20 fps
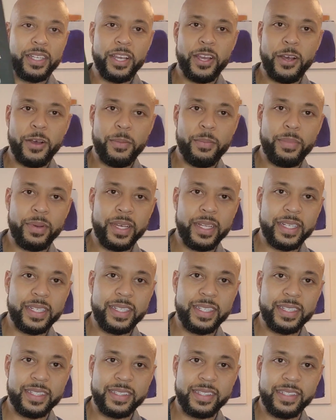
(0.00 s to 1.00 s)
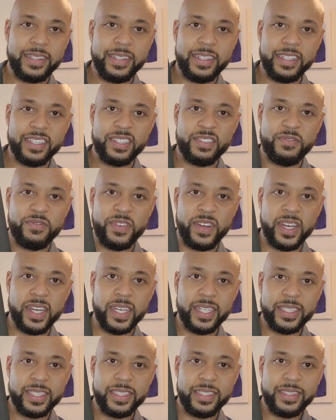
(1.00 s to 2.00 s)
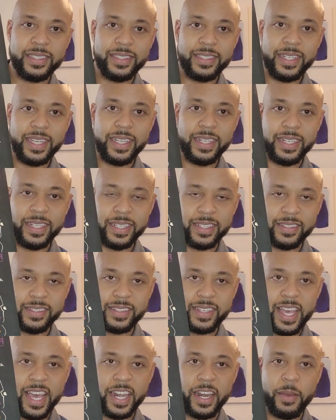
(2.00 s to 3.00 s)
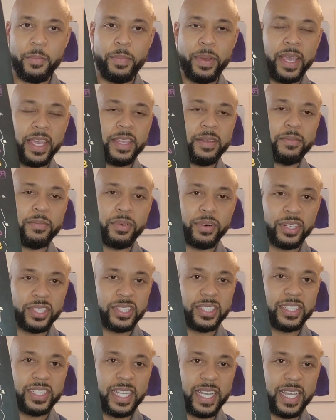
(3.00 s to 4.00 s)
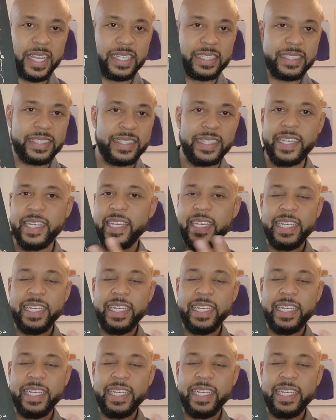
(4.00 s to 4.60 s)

y'all, but this, this font and this kind of paintbrush text